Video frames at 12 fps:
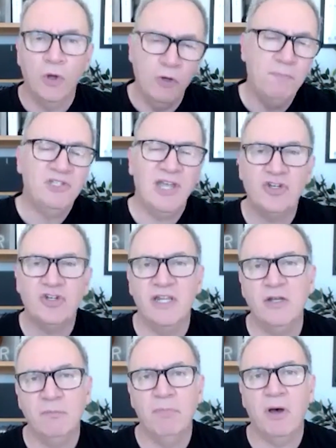who
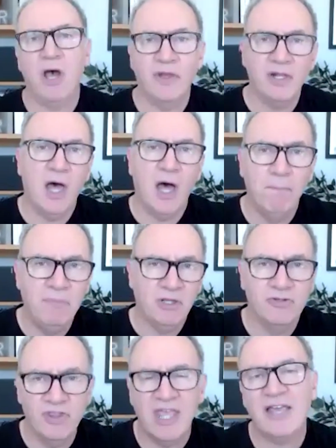potentially can buy the club
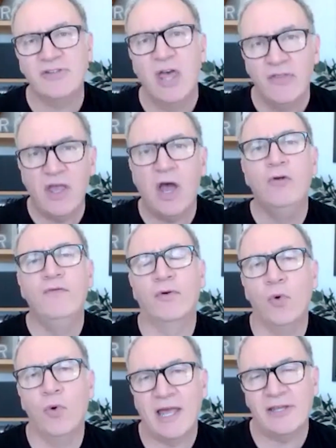because the
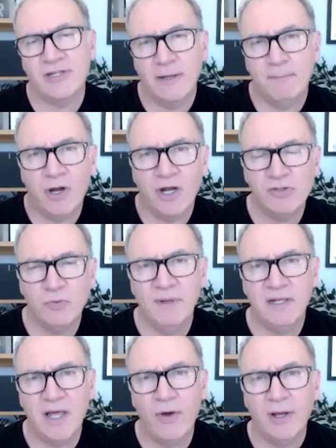overall asking price would be lower.